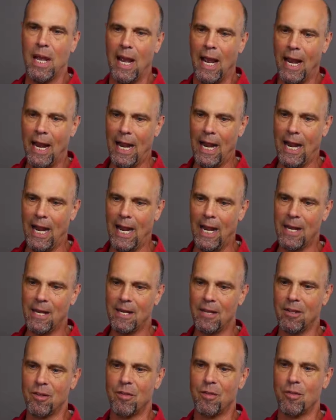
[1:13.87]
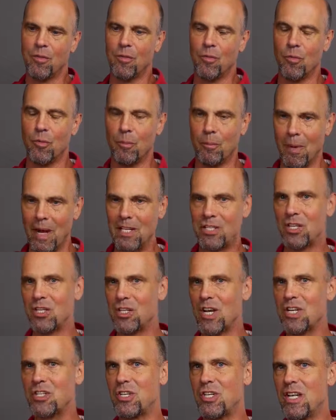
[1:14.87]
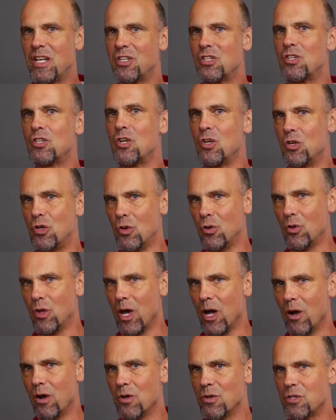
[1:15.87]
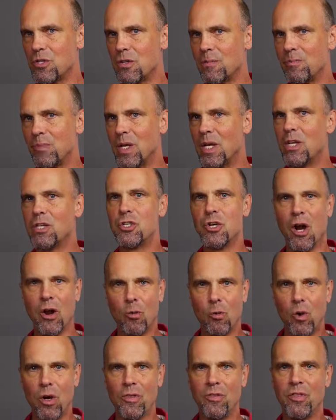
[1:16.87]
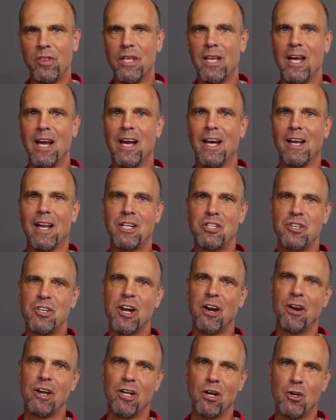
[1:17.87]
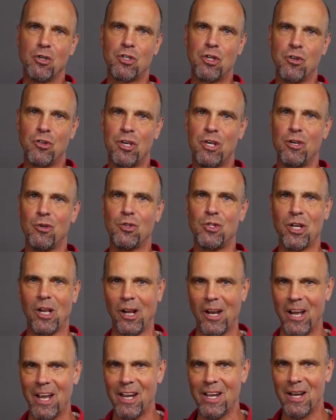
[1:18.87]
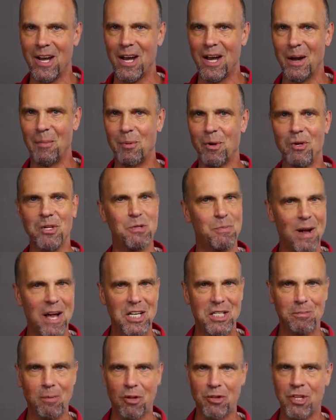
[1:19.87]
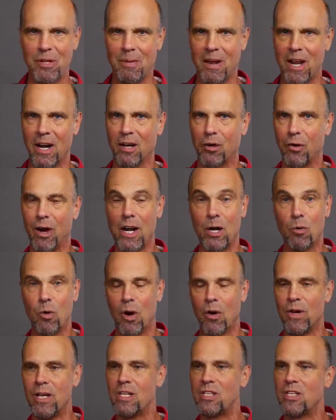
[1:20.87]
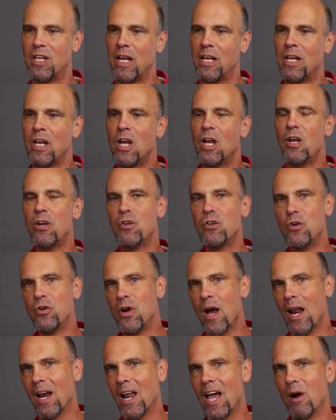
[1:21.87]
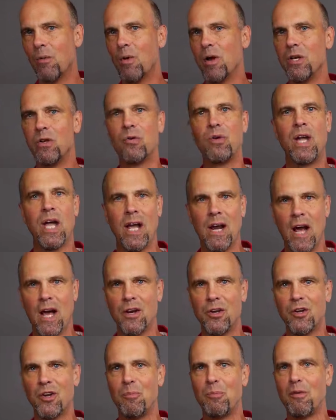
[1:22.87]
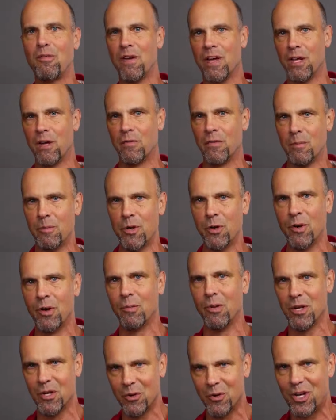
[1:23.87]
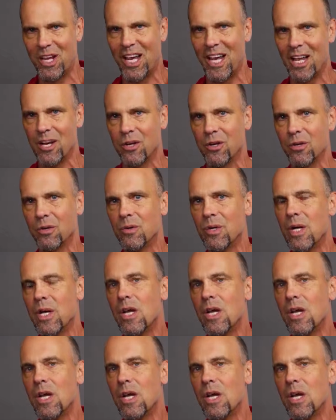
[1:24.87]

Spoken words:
And my suggestion is to do those. John Wooden, the legendary coach of the UCLA Bruins basketball team, had a great quote. He said, "Do not let what you cannot do prevent you from doing what you can do."